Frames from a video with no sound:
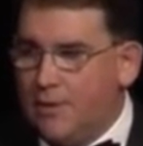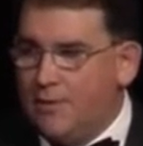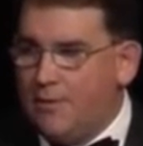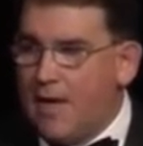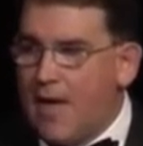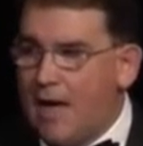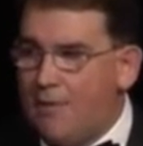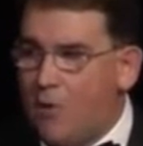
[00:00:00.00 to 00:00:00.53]

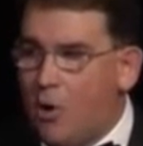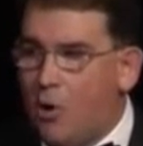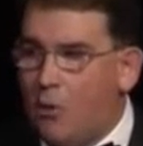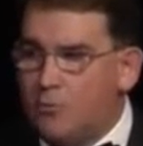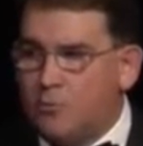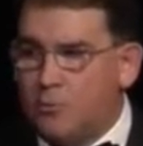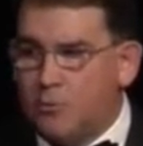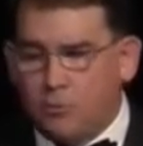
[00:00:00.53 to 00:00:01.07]
They have
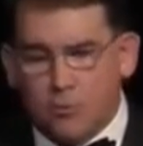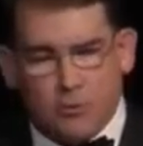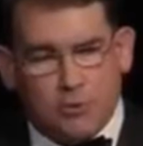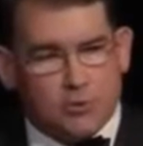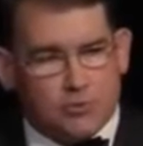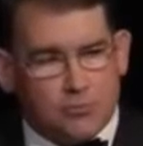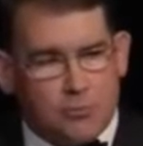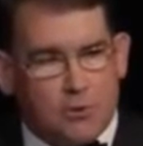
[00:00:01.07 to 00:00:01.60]
homes which were
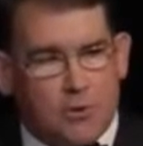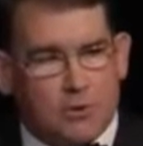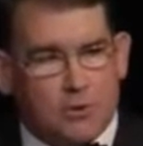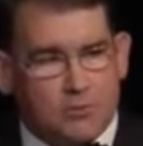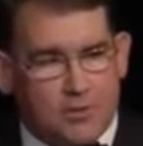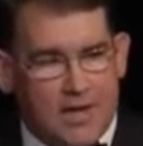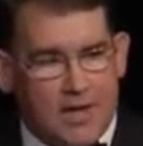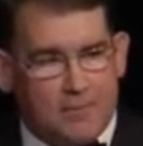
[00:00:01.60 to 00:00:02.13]
destroyed
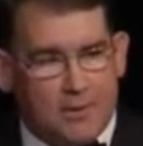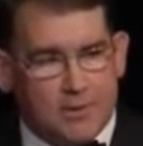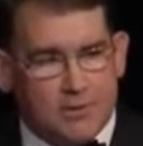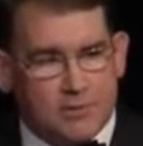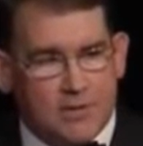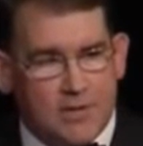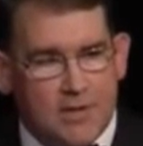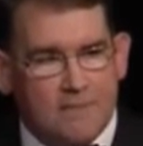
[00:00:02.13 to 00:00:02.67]
or
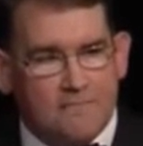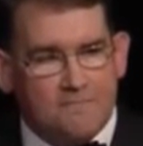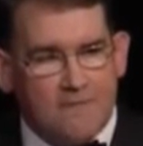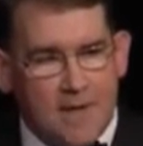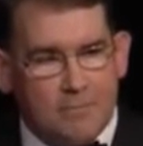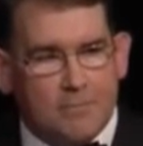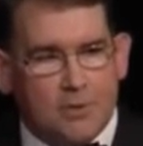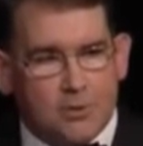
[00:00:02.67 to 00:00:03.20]
damaged,
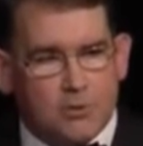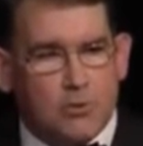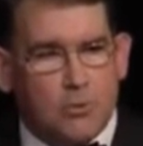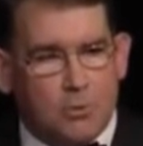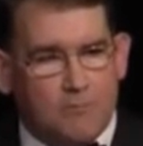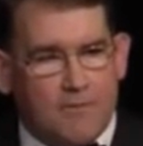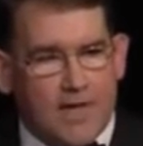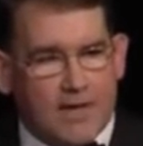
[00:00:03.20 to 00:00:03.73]
families who
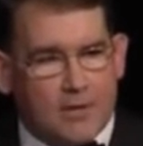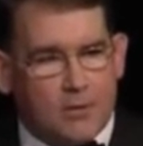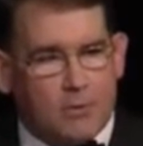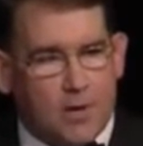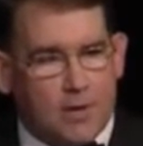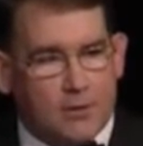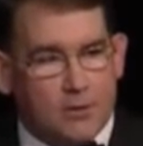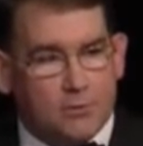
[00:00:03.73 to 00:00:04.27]
were
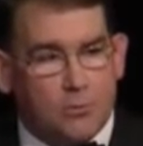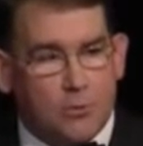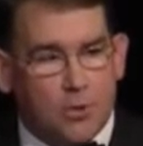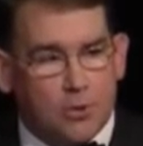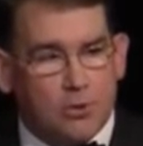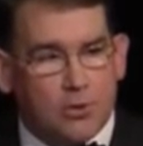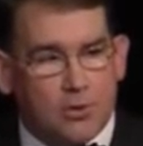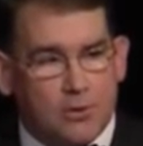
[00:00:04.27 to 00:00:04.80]
evacuated
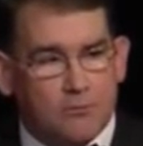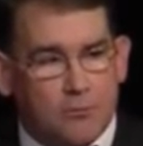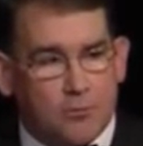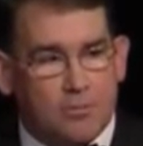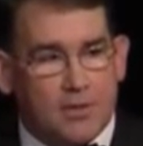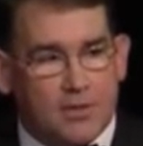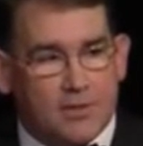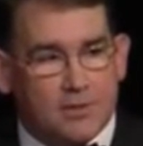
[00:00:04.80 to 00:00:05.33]
or are looking for
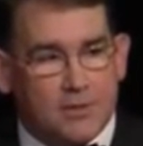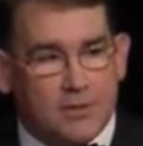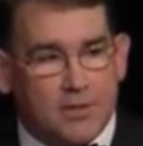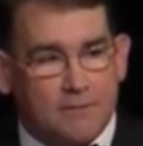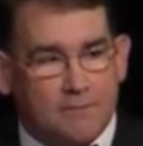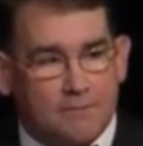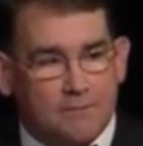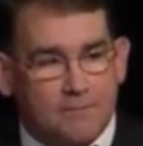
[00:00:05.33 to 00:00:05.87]
a place to
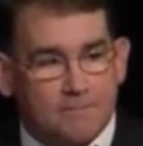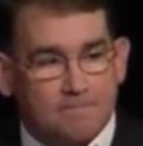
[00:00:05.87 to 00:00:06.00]
live